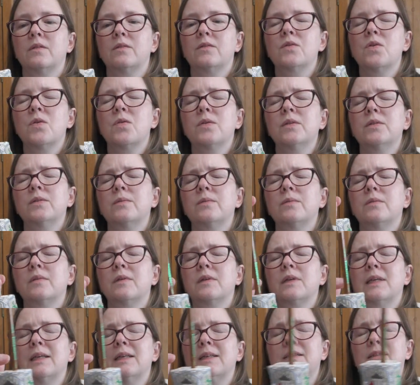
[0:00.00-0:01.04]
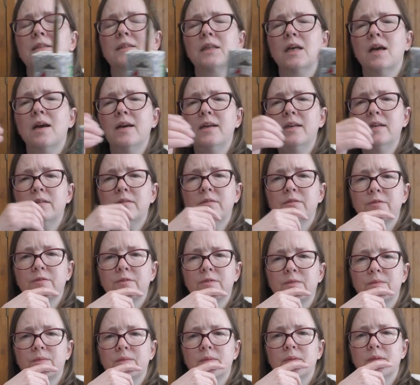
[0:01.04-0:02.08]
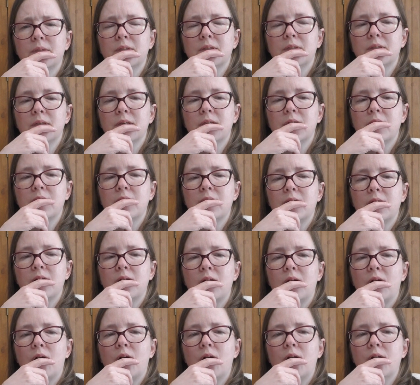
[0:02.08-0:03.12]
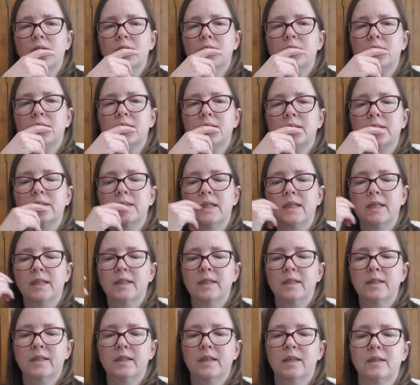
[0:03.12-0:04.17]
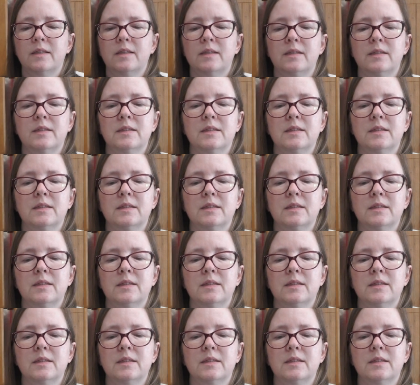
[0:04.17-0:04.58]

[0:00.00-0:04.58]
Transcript: So it's kind of hard to say that the